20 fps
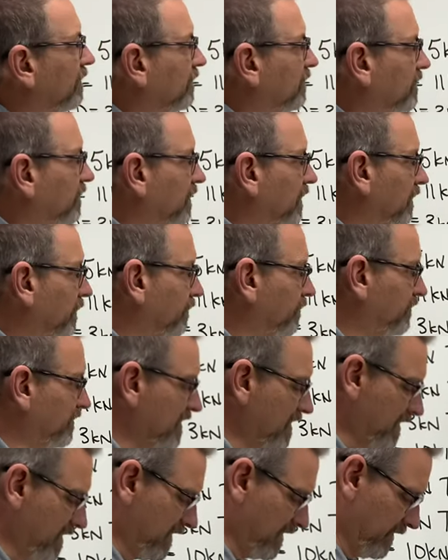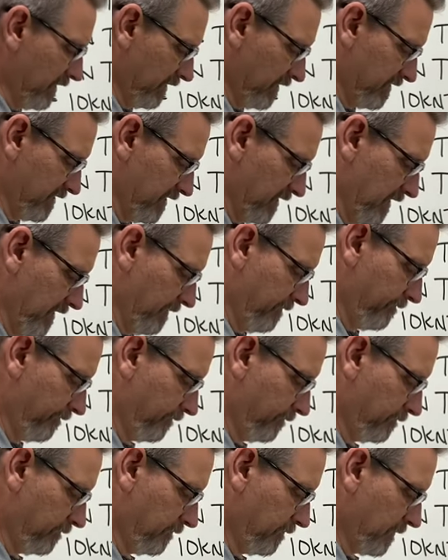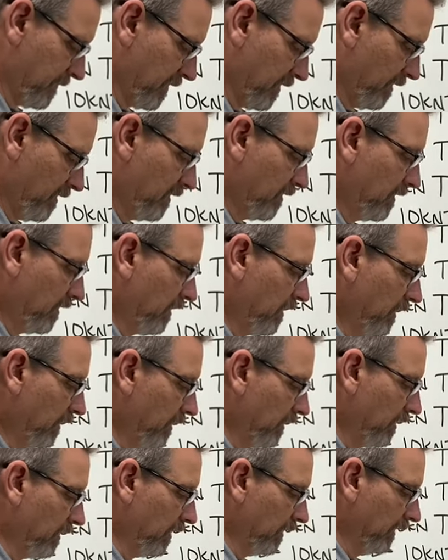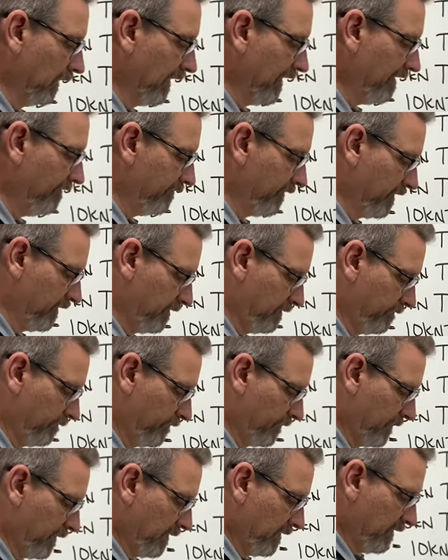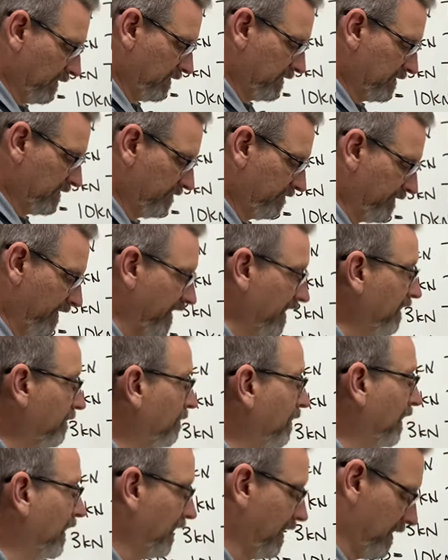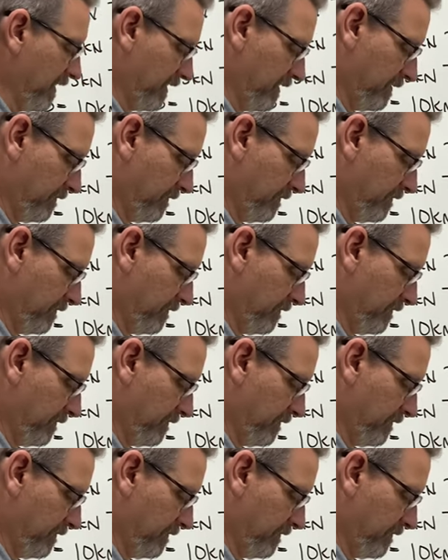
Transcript: to the other side. Let's see. Uh, 11 divided by